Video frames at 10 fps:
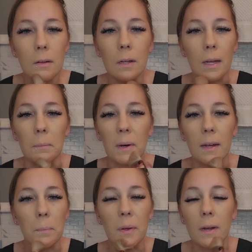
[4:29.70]
in my
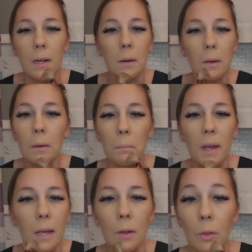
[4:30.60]
opinion,
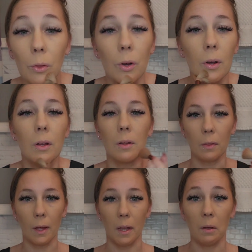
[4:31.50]
make it look
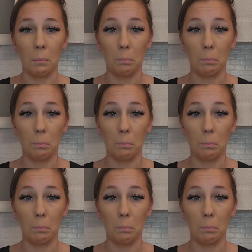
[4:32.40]
like